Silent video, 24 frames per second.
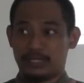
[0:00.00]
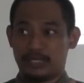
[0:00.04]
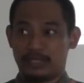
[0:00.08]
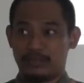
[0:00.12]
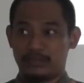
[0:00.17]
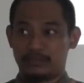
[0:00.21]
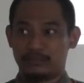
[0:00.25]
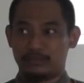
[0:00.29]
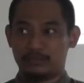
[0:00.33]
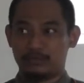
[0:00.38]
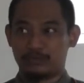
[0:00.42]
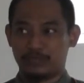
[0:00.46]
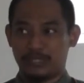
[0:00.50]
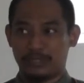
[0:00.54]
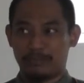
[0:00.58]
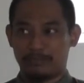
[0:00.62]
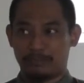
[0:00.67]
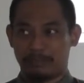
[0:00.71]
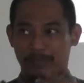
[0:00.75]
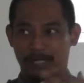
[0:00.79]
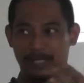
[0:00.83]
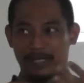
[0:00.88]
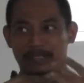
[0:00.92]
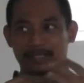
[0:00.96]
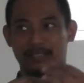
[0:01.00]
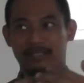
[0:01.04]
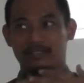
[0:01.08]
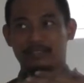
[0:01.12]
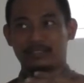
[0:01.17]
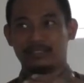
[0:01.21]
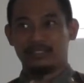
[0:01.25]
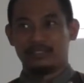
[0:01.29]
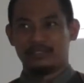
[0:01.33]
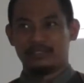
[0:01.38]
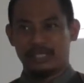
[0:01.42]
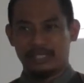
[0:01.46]
and you can
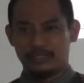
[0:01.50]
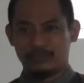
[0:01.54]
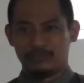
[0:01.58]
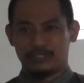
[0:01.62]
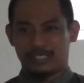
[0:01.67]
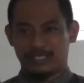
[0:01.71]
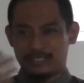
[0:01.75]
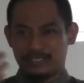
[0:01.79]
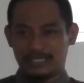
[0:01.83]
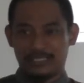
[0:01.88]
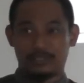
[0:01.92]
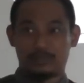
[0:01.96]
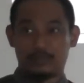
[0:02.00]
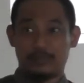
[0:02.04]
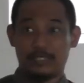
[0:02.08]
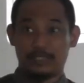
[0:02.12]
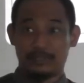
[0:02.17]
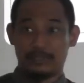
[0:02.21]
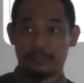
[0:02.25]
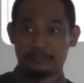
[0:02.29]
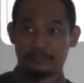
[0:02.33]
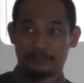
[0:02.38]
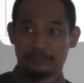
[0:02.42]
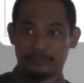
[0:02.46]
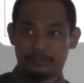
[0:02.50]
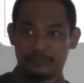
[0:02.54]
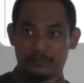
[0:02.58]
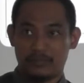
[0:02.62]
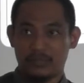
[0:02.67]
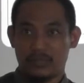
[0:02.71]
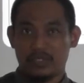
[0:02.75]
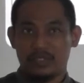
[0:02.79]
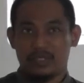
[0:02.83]
plan and you can explain.